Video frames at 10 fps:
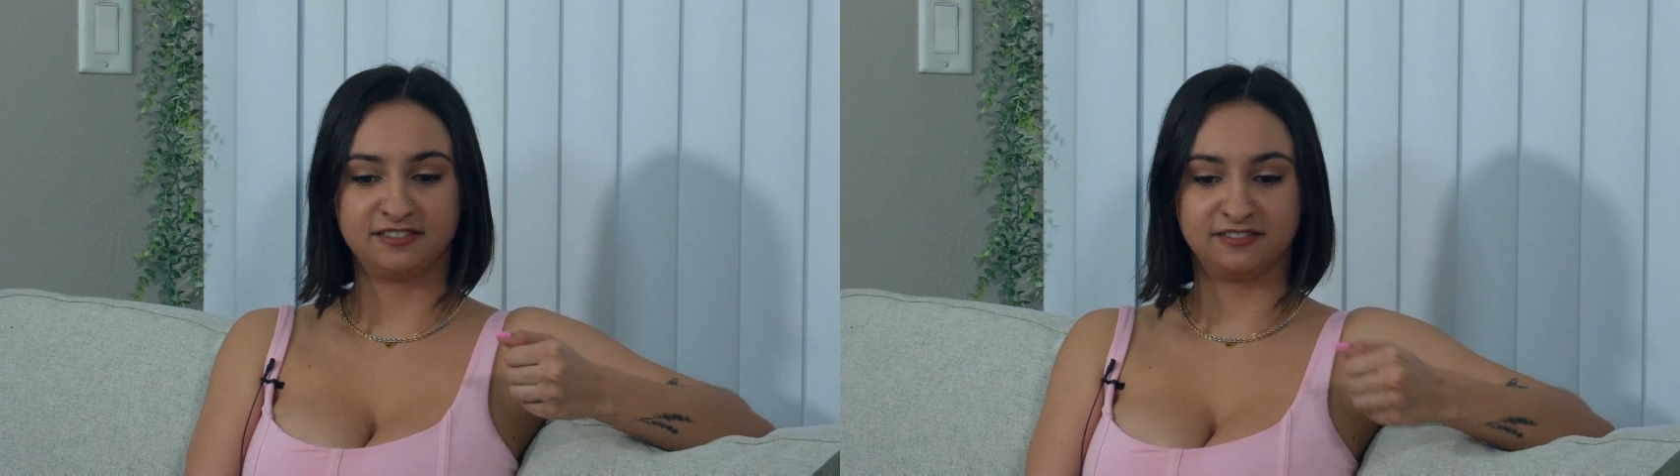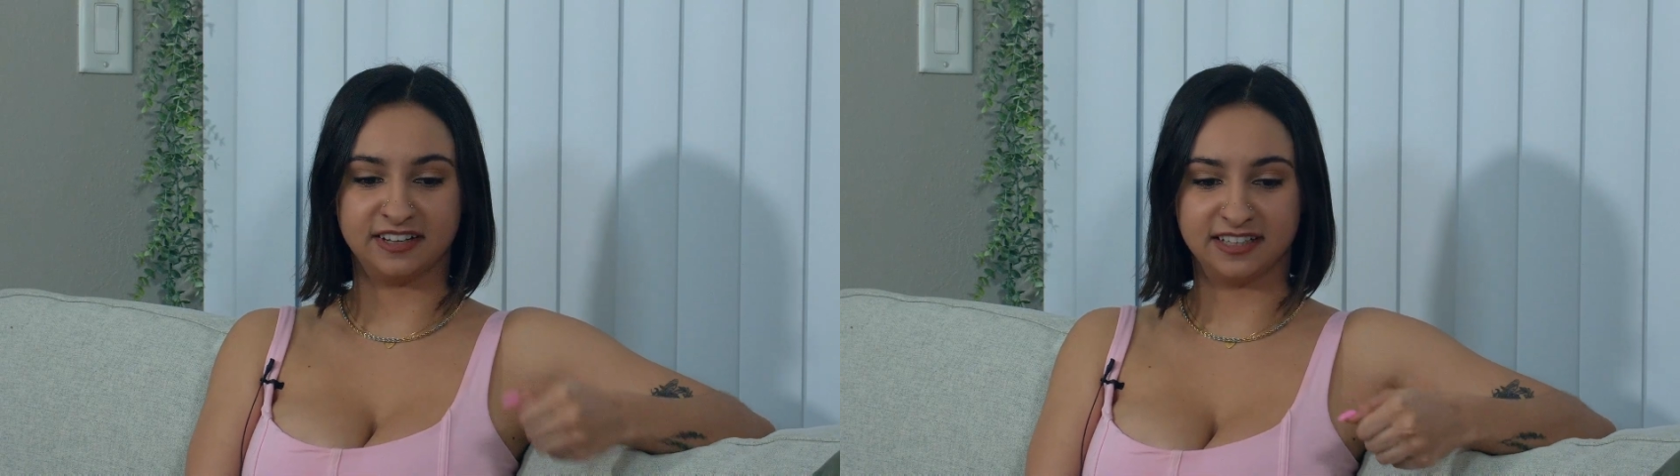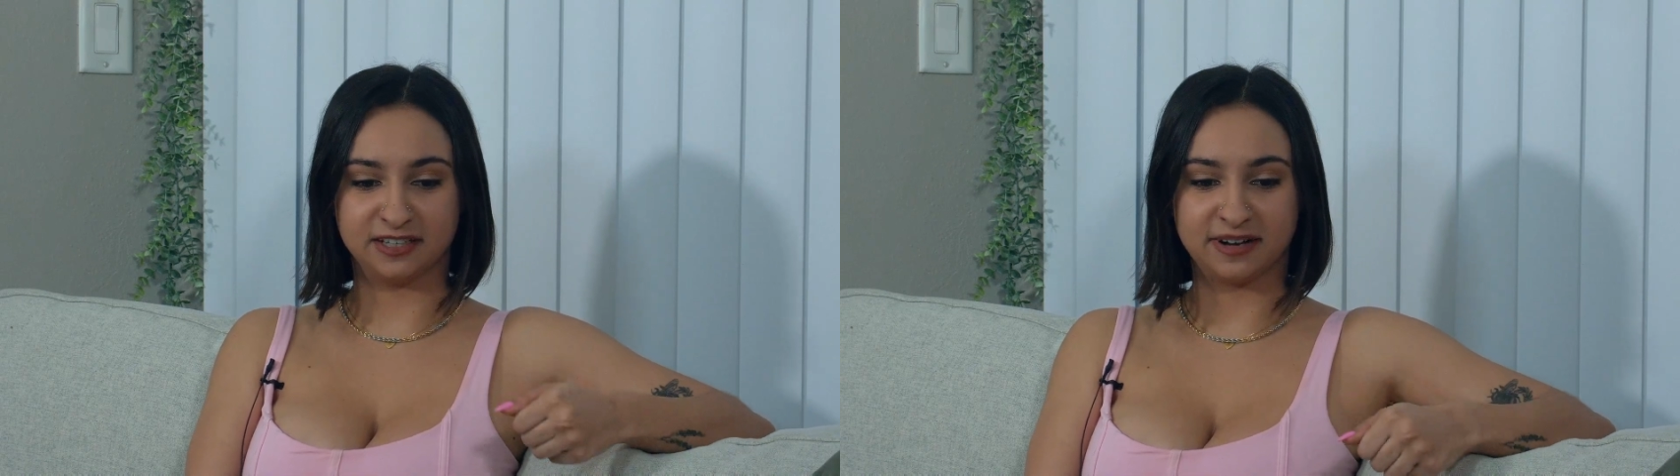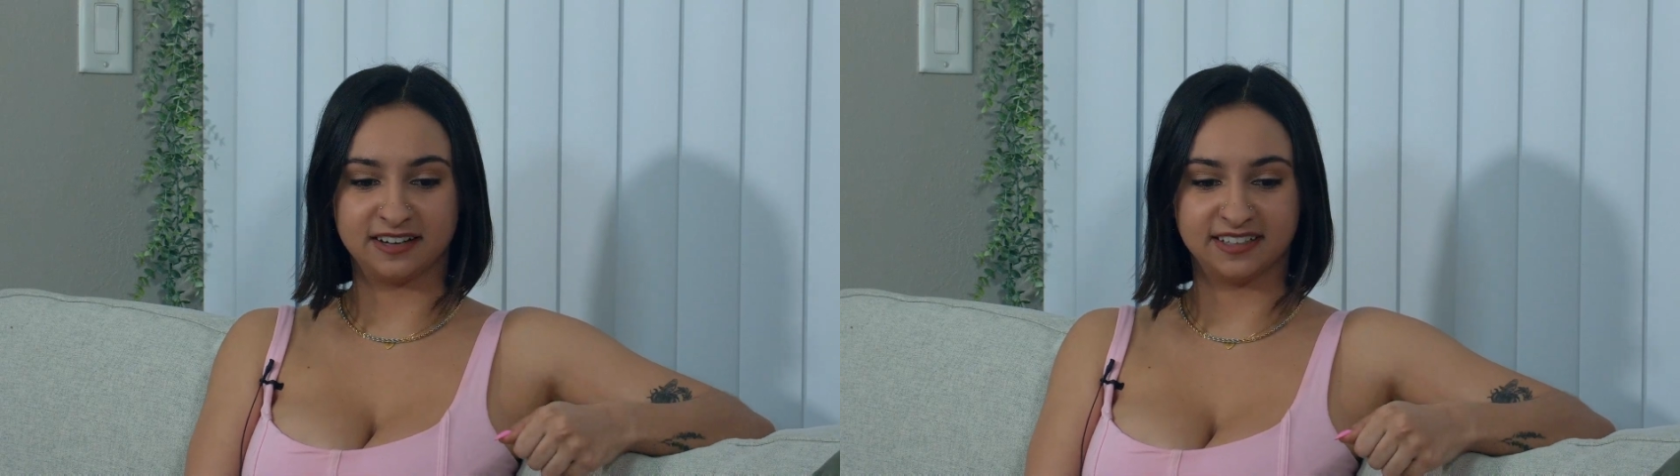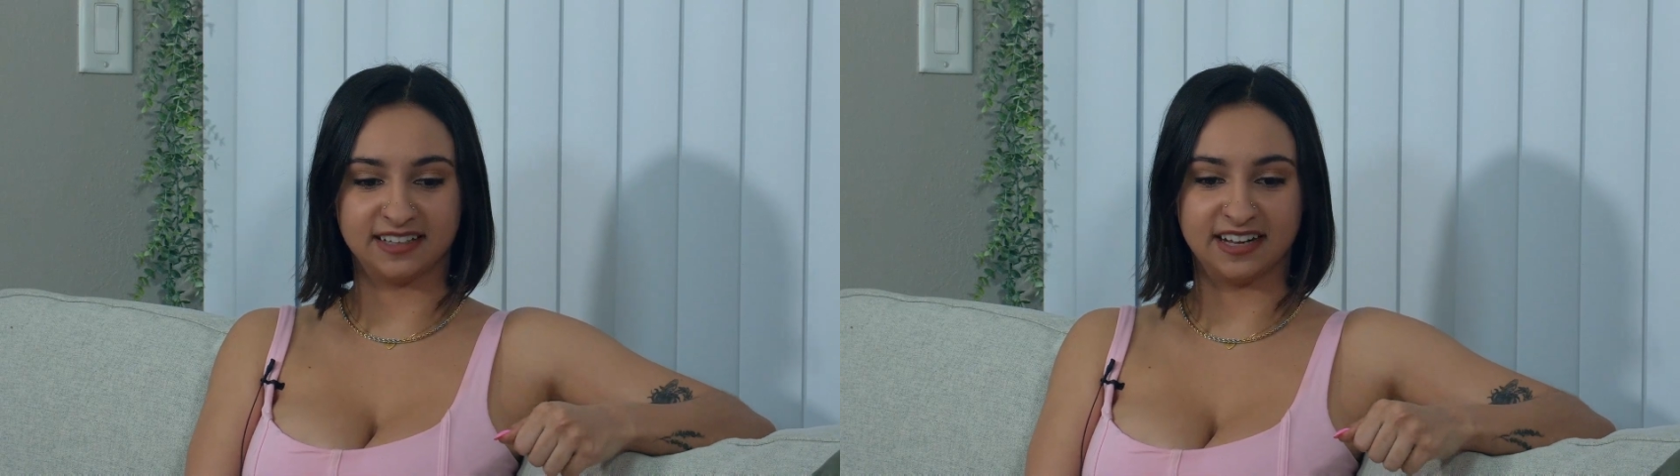feeling
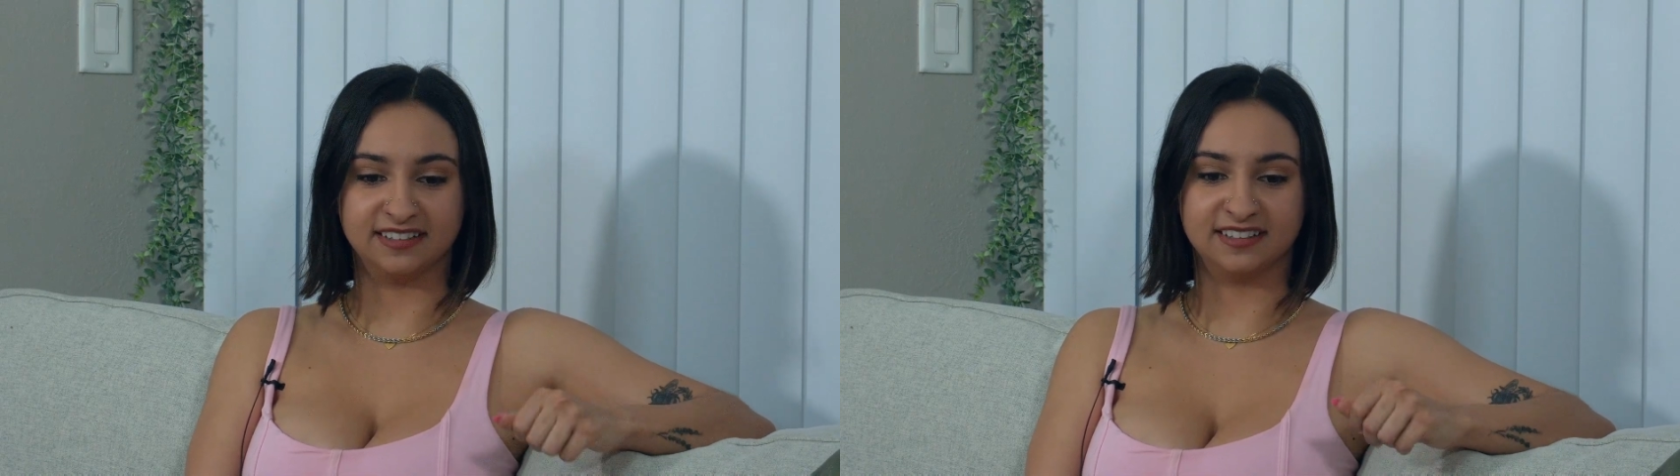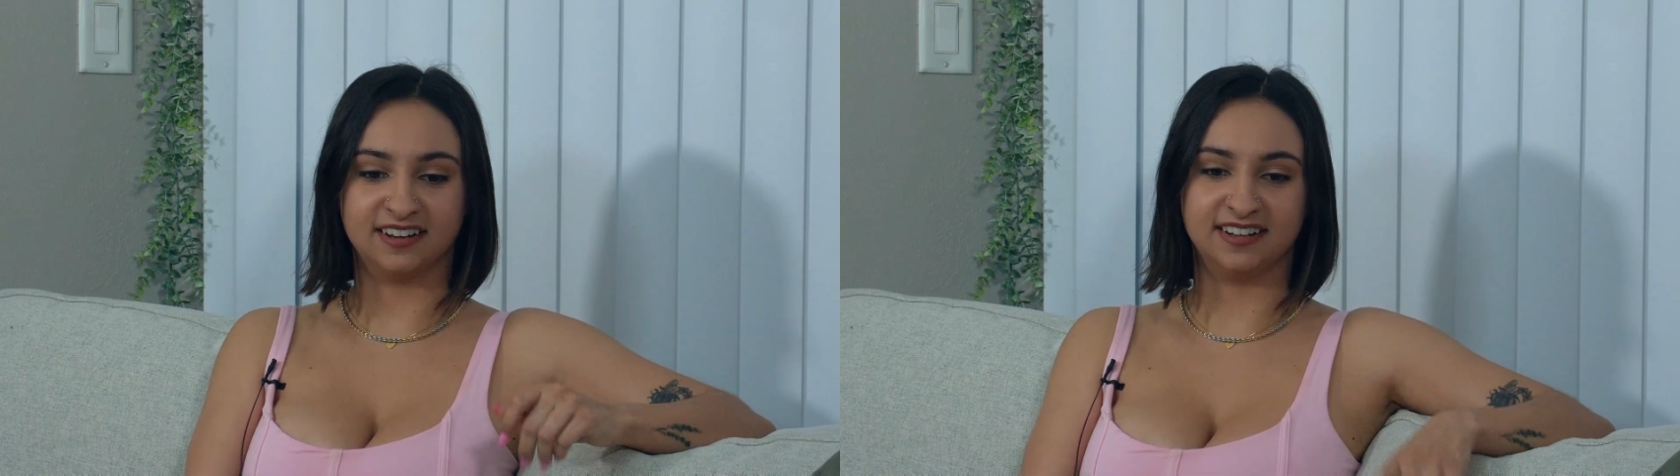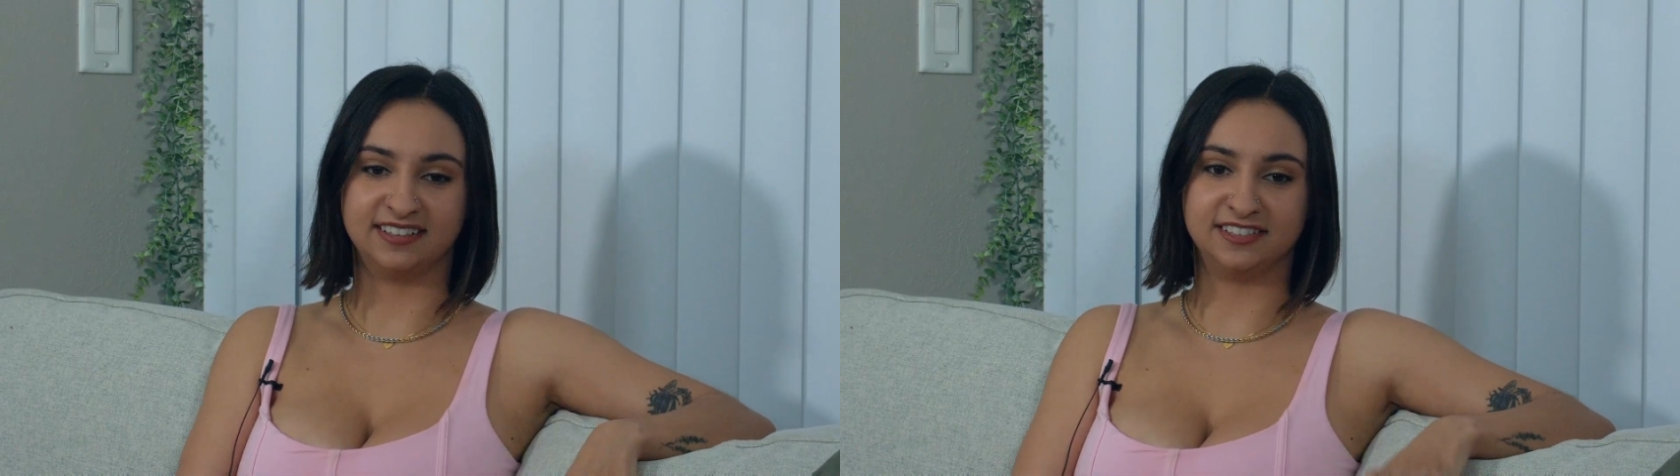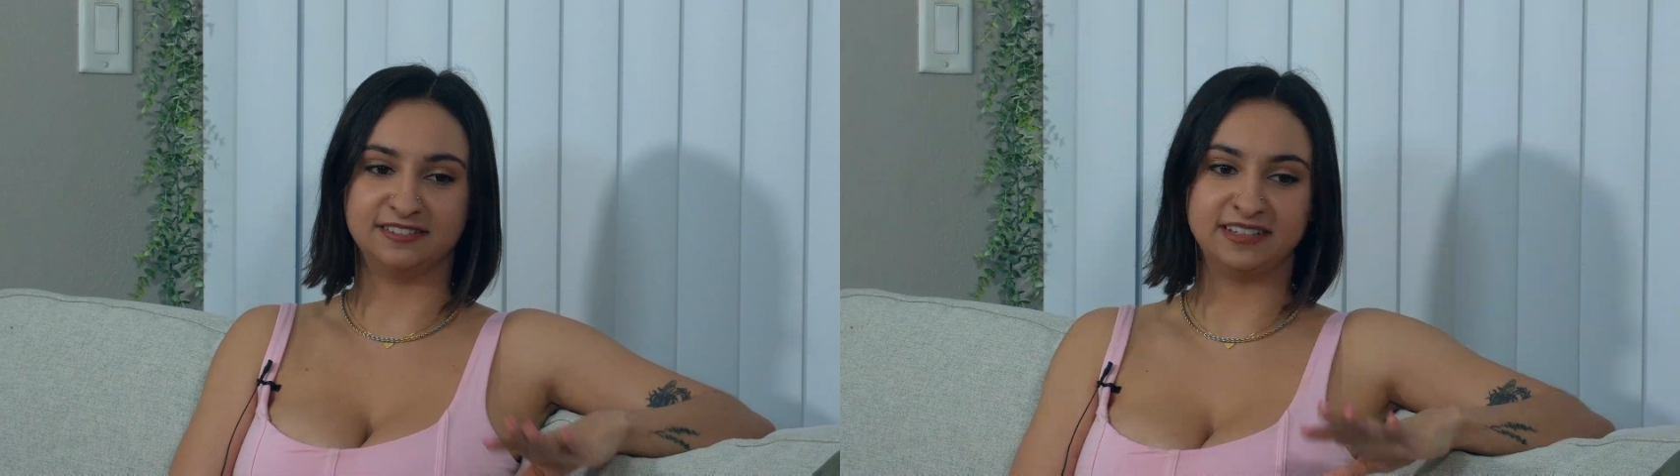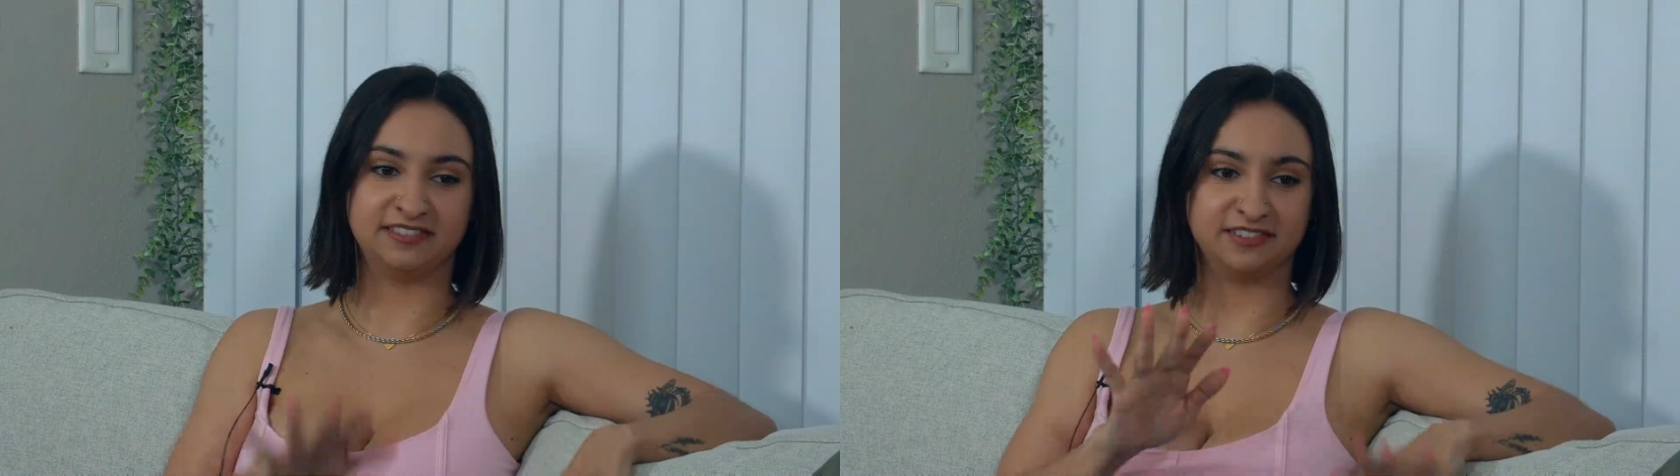about it and not
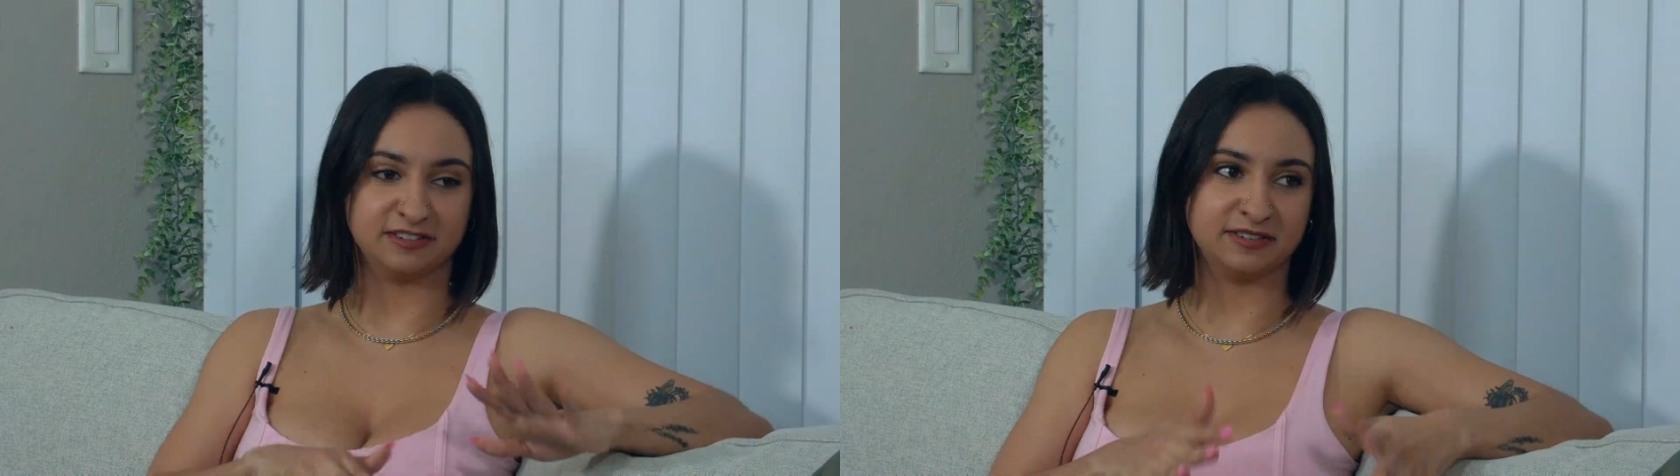do it if you're